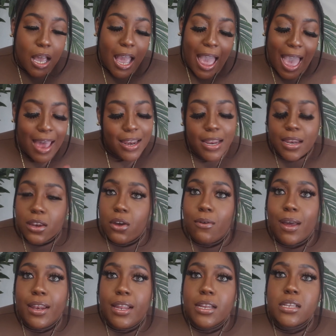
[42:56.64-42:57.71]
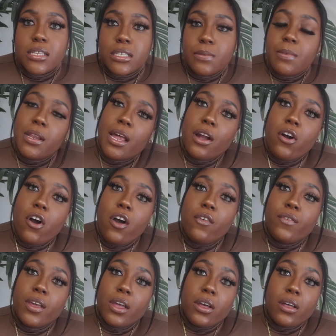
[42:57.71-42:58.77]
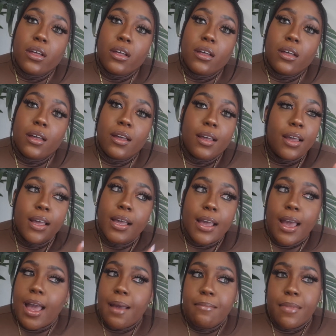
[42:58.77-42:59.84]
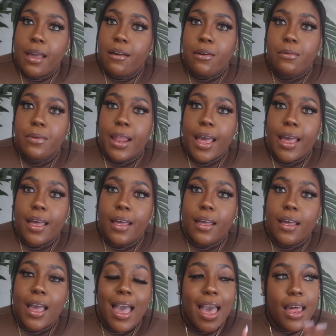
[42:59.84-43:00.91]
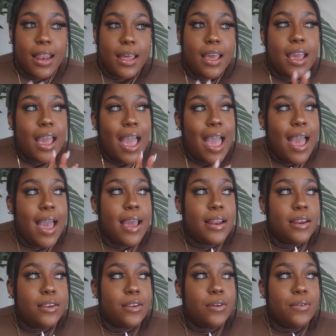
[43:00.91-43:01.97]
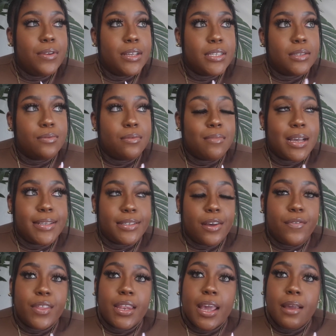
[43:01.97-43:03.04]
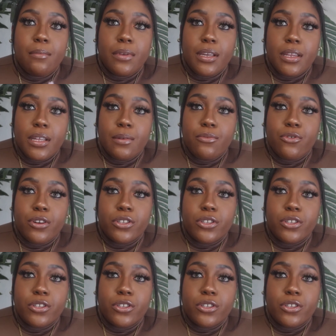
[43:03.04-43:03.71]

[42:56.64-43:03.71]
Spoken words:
I didn't know I needed to smell like coffee, y'all. I'm not gonna lie. I noticed with myself that I am leaning more